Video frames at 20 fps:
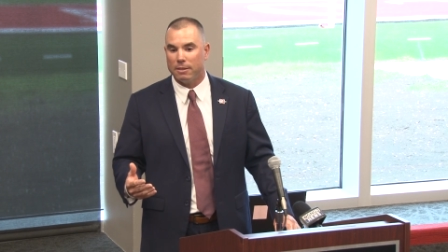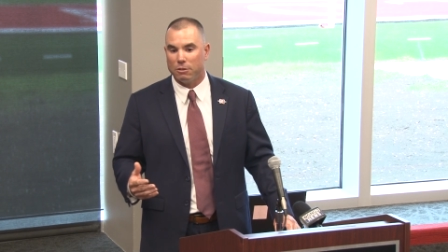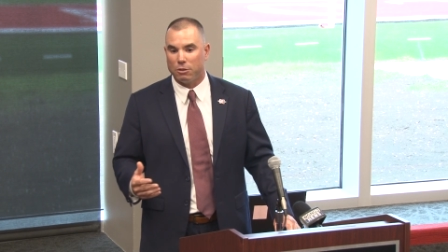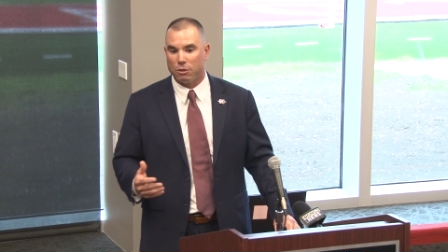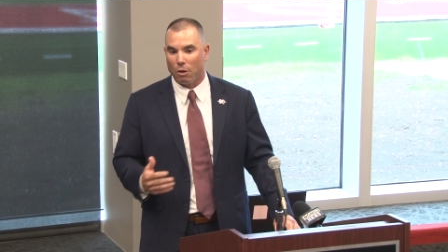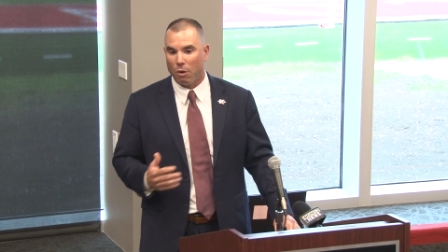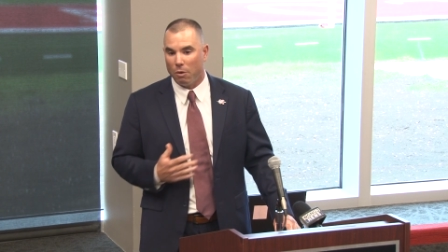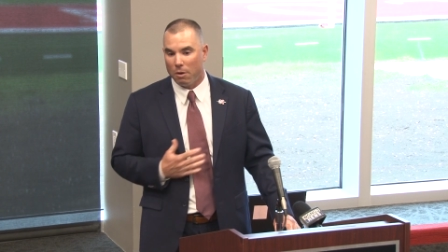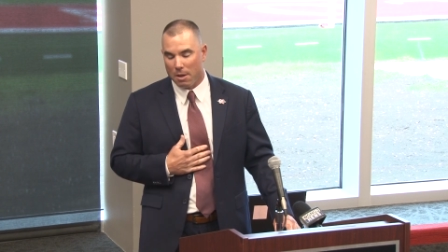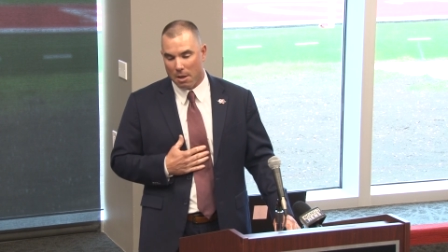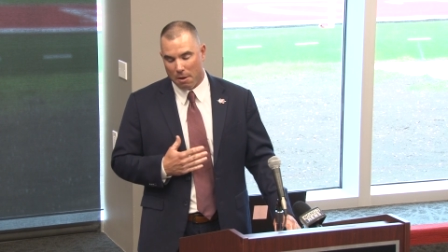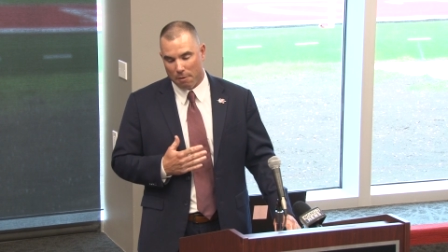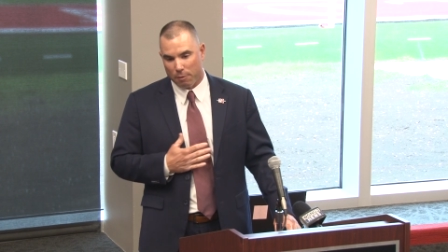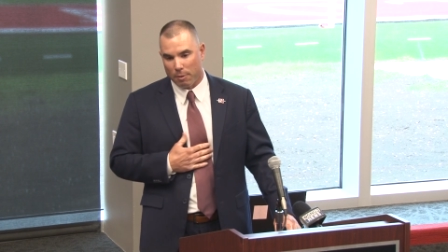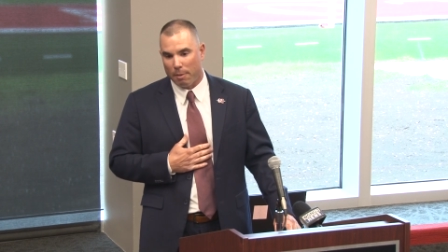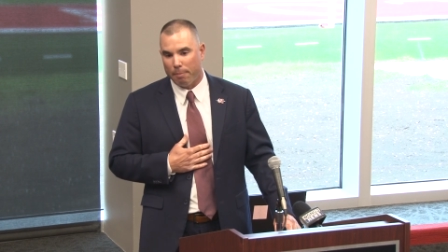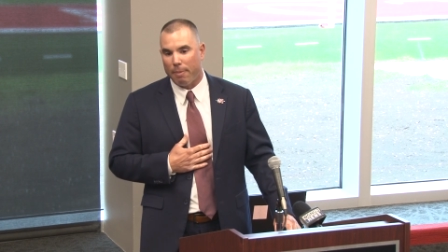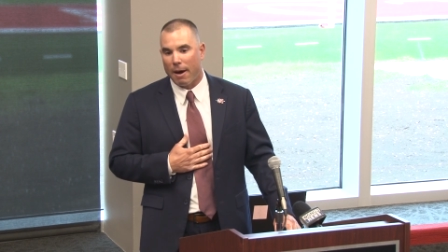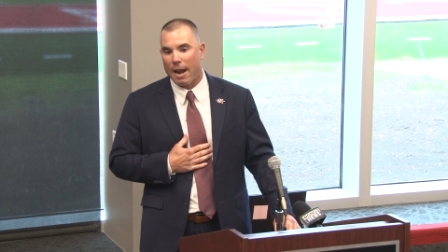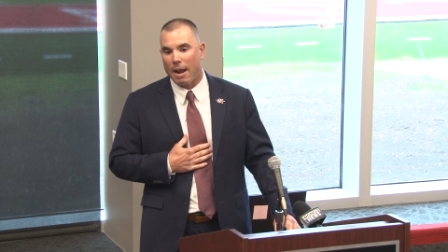And so, from
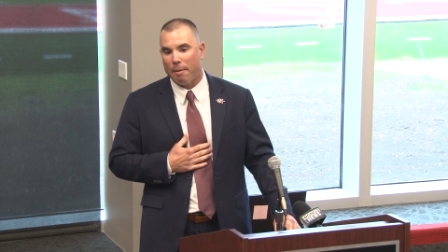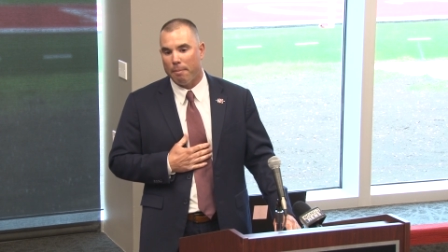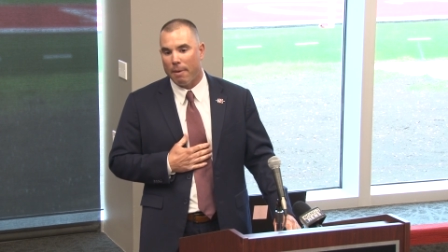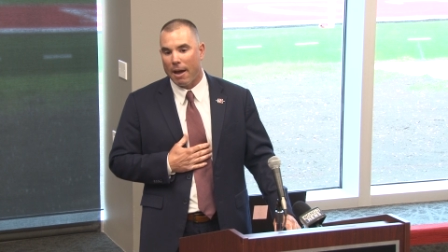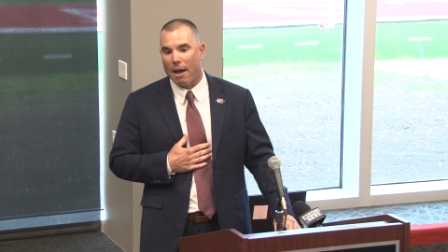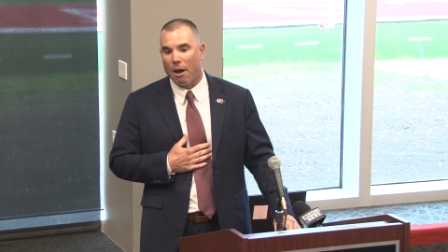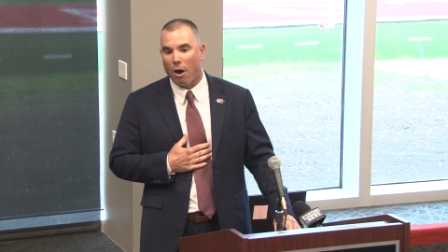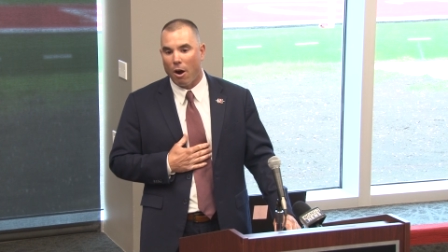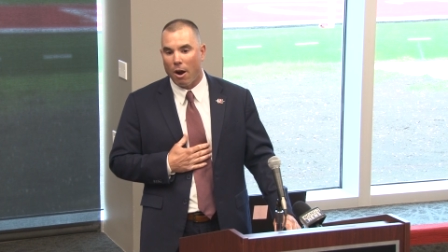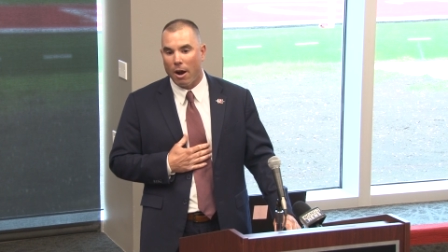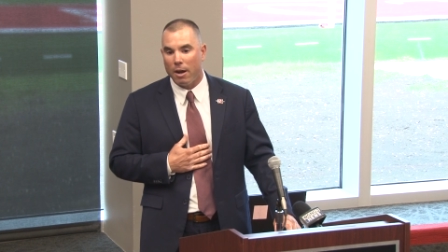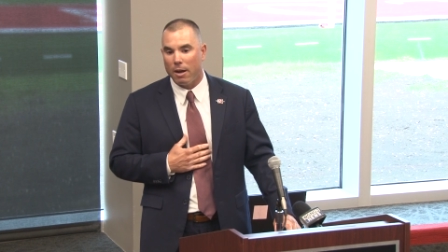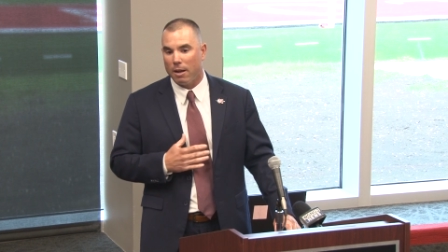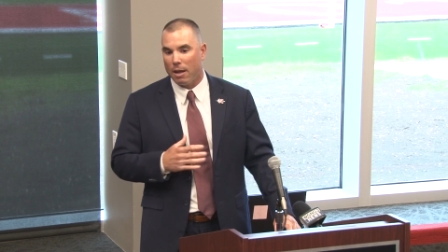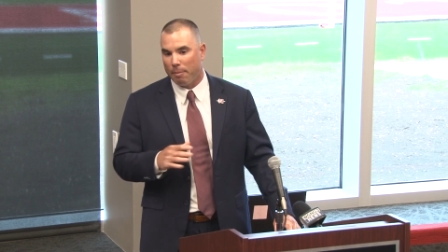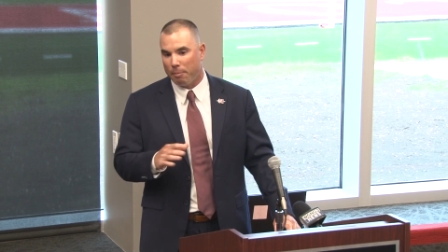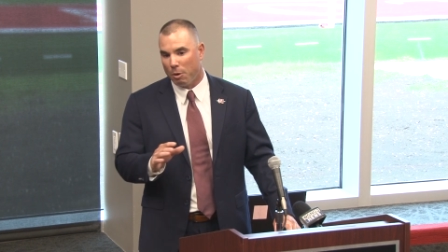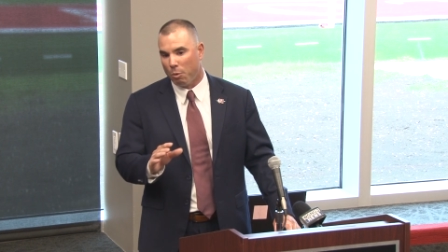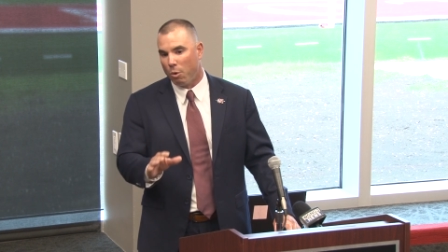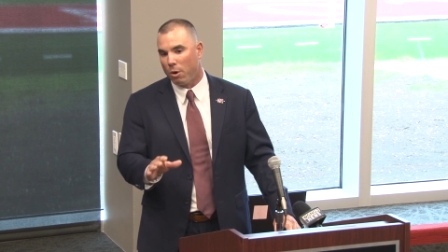the bottom of my heart,
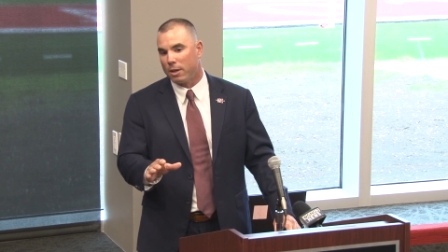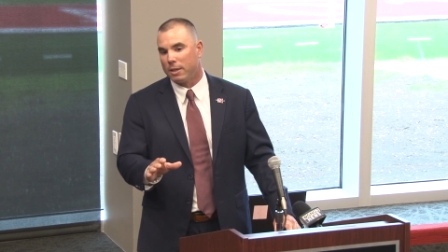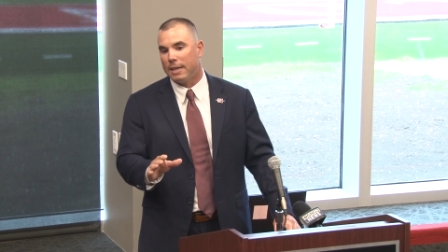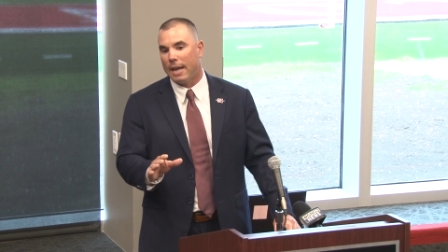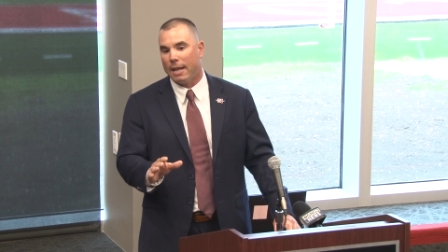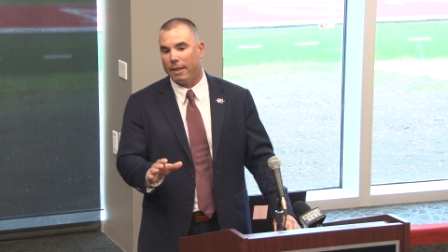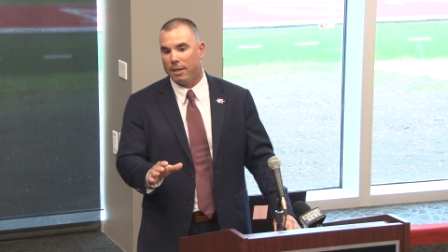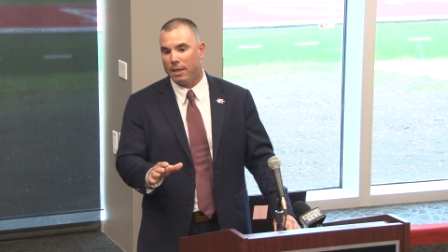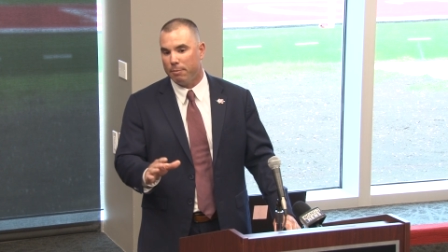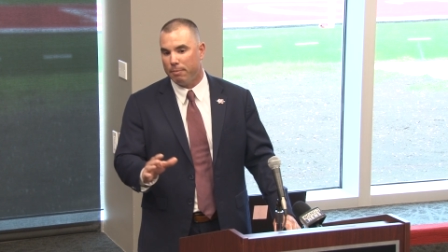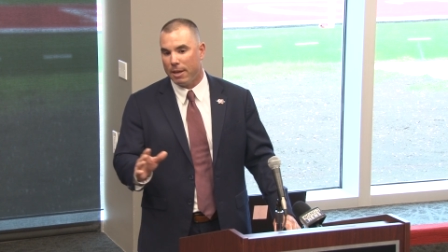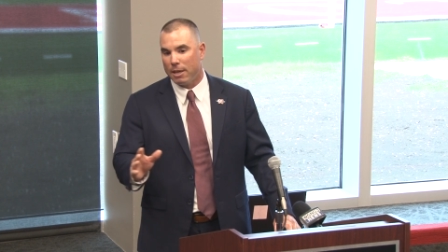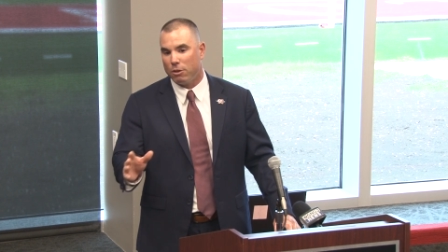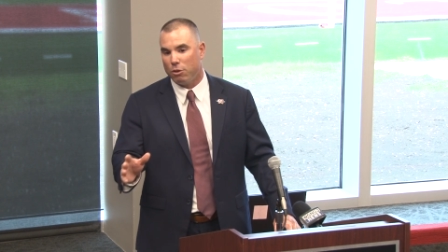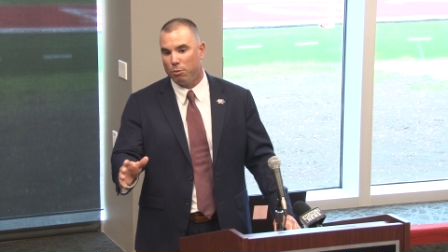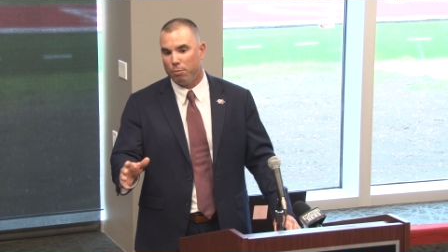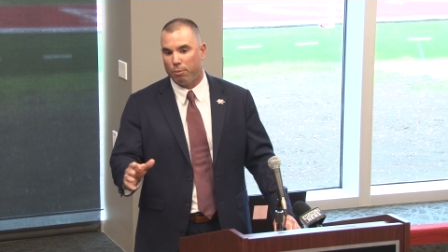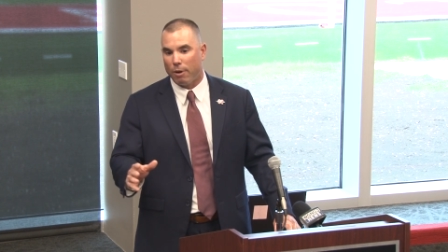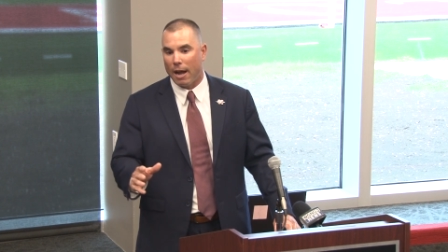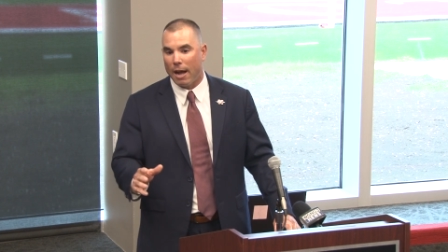I'm going to work daily to make
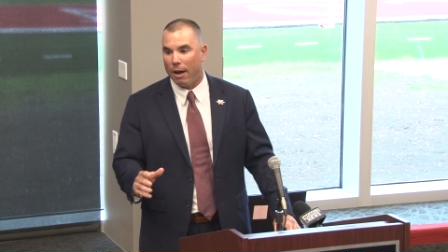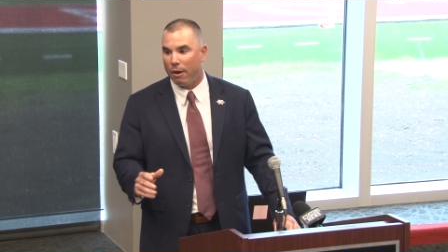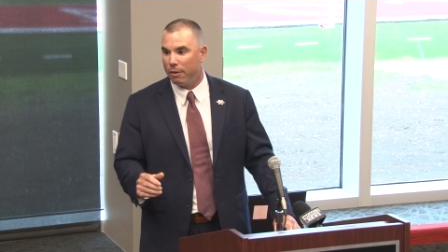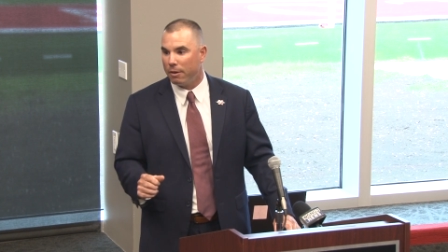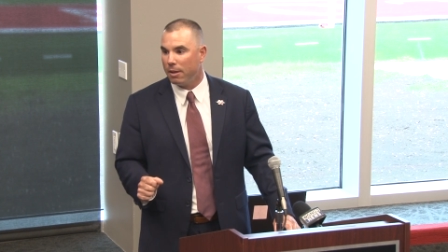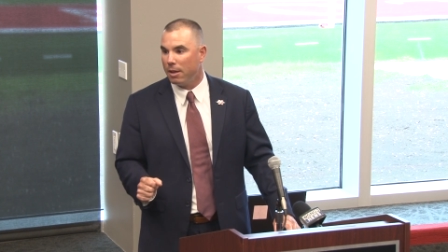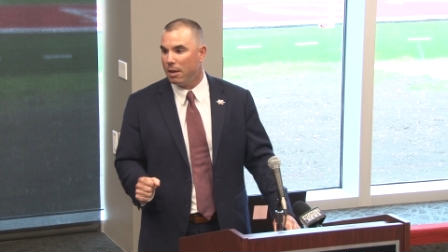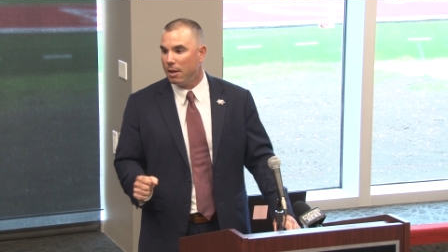you proud.